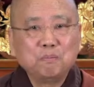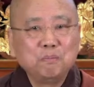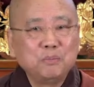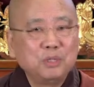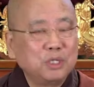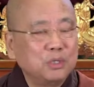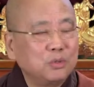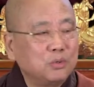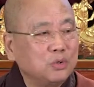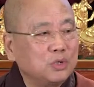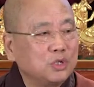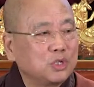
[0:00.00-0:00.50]

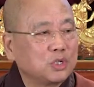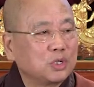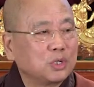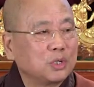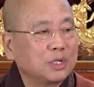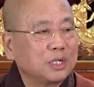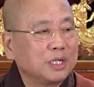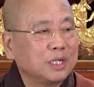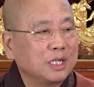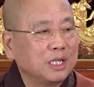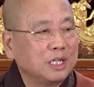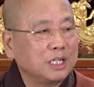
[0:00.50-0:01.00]

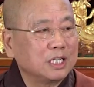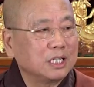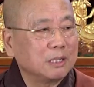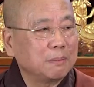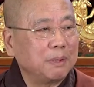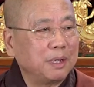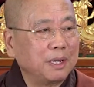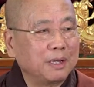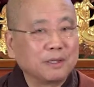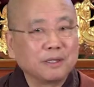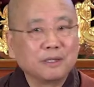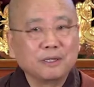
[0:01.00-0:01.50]
mutually
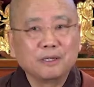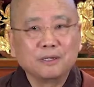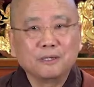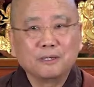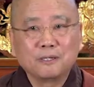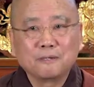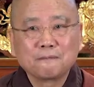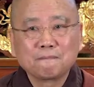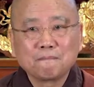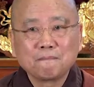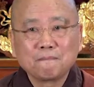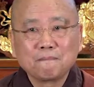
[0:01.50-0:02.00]

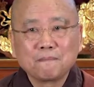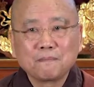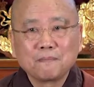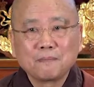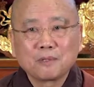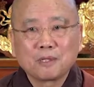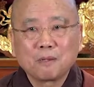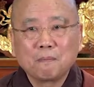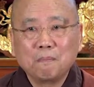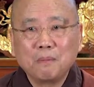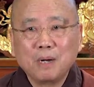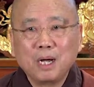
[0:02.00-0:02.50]
independent.
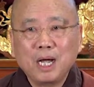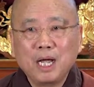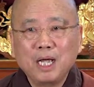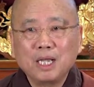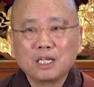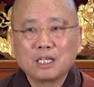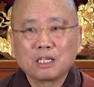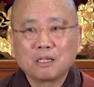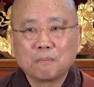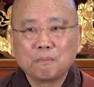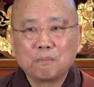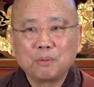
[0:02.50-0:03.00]
The
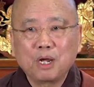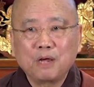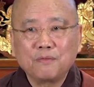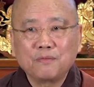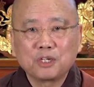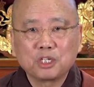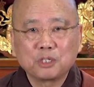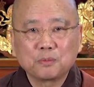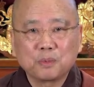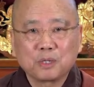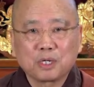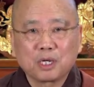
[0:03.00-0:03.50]
mind and the breath
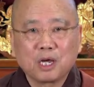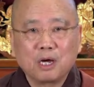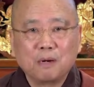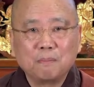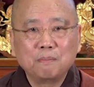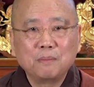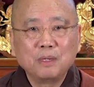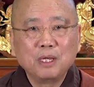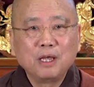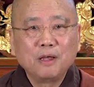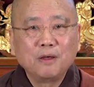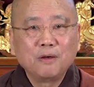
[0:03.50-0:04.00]
has
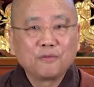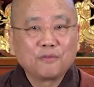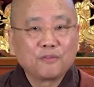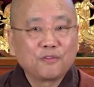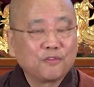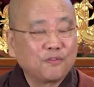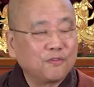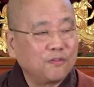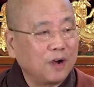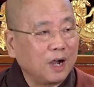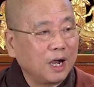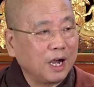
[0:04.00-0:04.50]
become
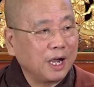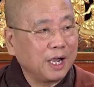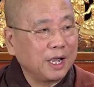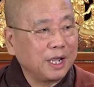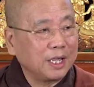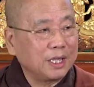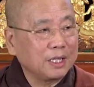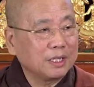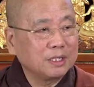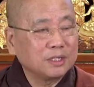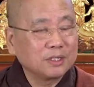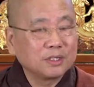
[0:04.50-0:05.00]

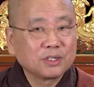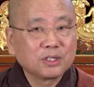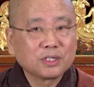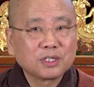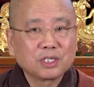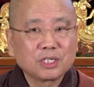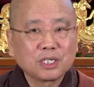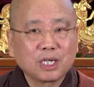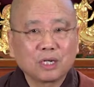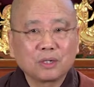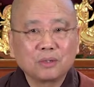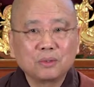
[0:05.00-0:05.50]
fine,
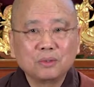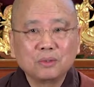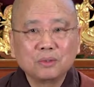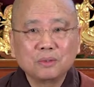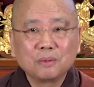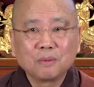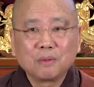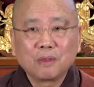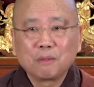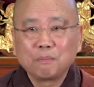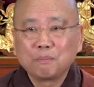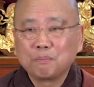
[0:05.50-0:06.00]
subtle,
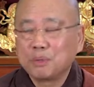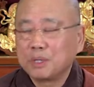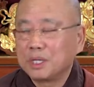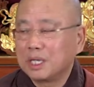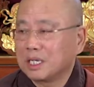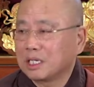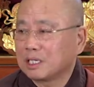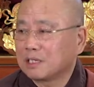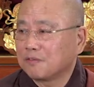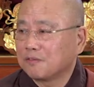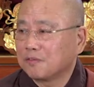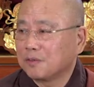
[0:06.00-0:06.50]

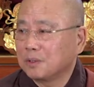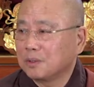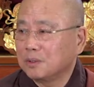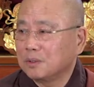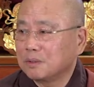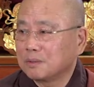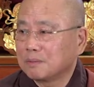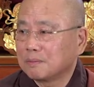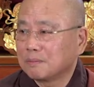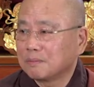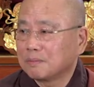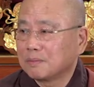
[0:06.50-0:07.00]

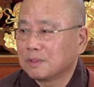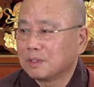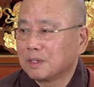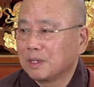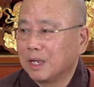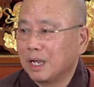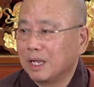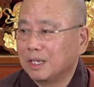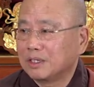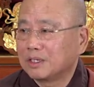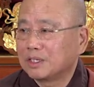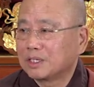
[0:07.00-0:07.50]
peaceful,
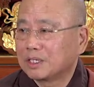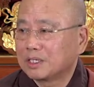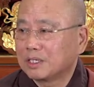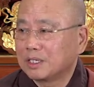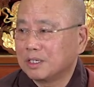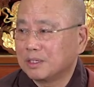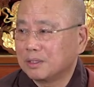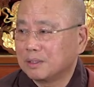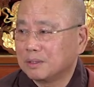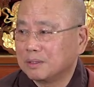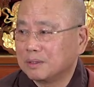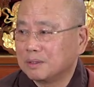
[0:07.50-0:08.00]
and
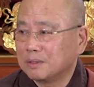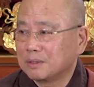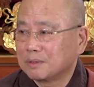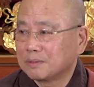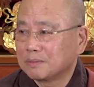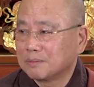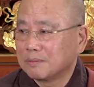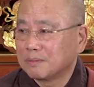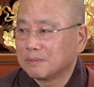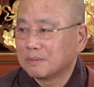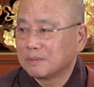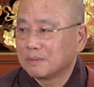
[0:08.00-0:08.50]
still.
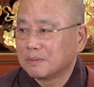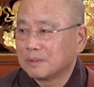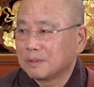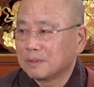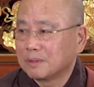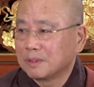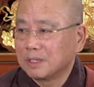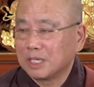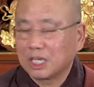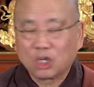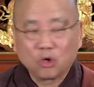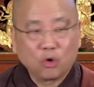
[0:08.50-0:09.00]

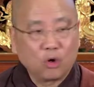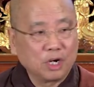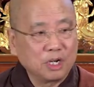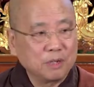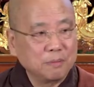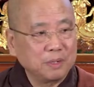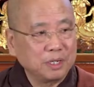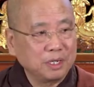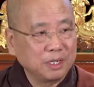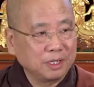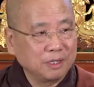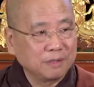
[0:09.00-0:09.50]

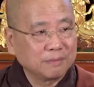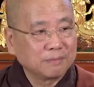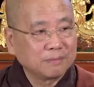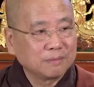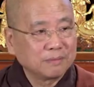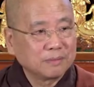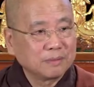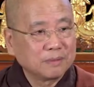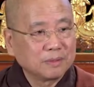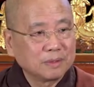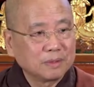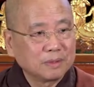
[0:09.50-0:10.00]
Equanimity,
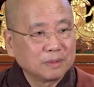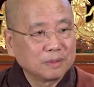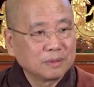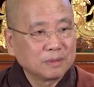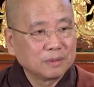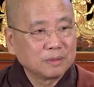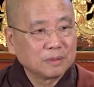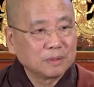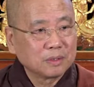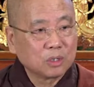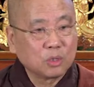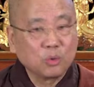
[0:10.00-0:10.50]

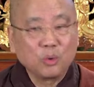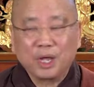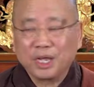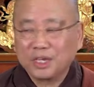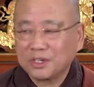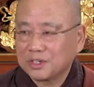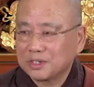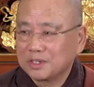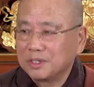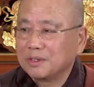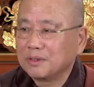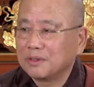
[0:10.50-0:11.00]

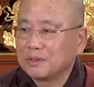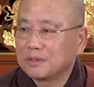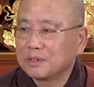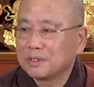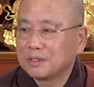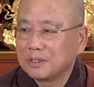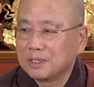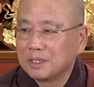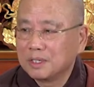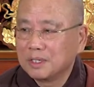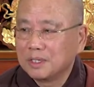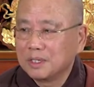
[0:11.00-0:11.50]
quiescence.
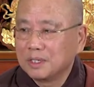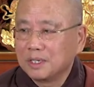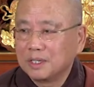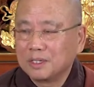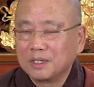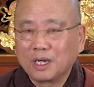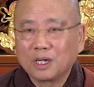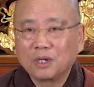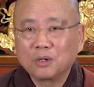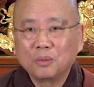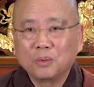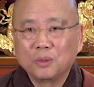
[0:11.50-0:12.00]

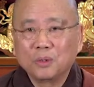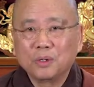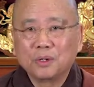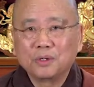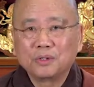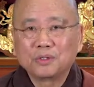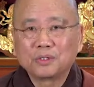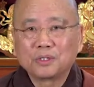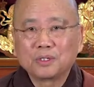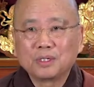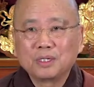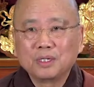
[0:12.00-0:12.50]
In other
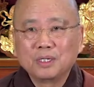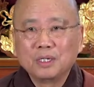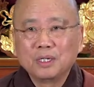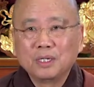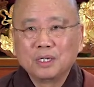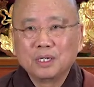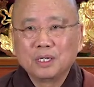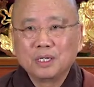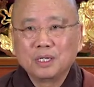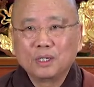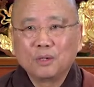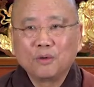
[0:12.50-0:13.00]
words,
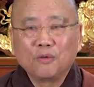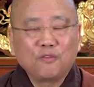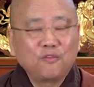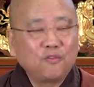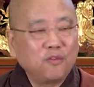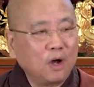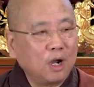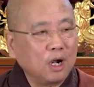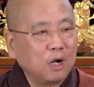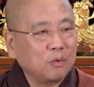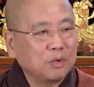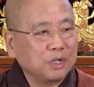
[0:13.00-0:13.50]
you
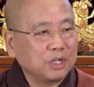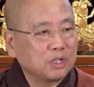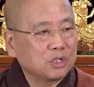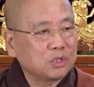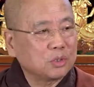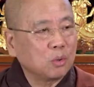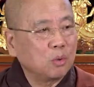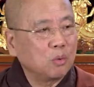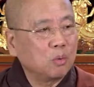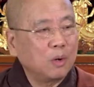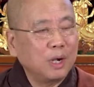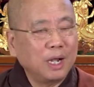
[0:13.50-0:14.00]
follow it
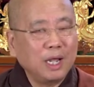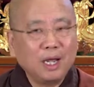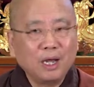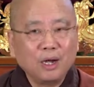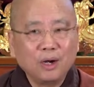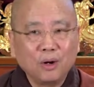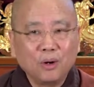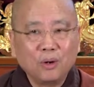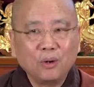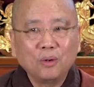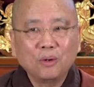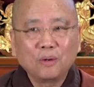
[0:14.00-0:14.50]
so
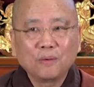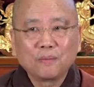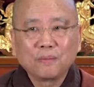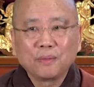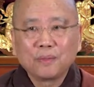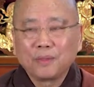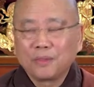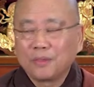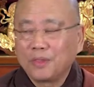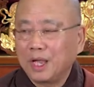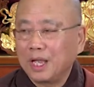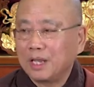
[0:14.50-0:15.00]
well
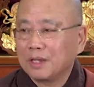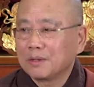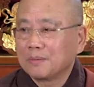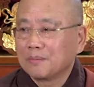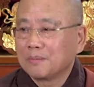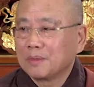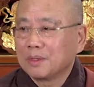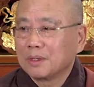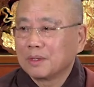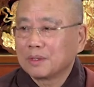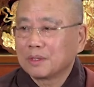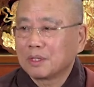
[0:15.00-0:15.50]

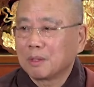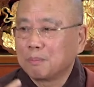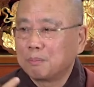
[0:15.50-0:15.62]
that